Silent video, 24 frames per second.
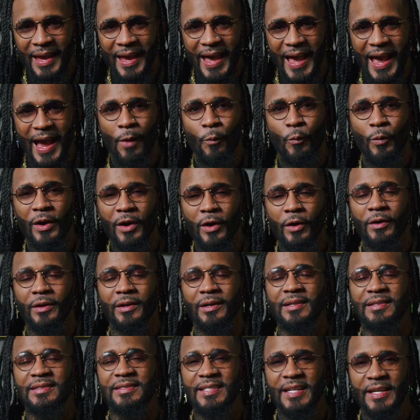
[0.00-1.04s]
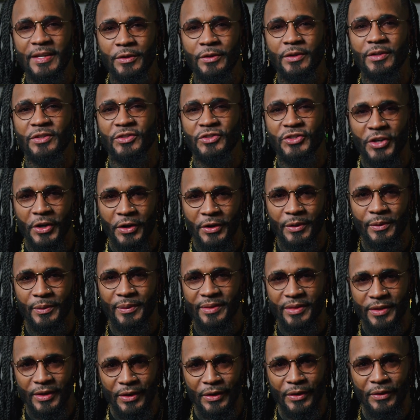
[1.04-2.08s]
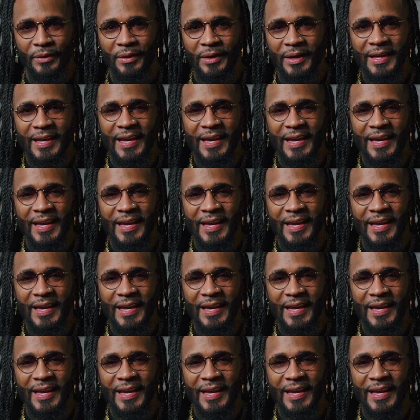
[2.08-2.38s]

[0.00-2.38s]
and we're going to continue to journey with you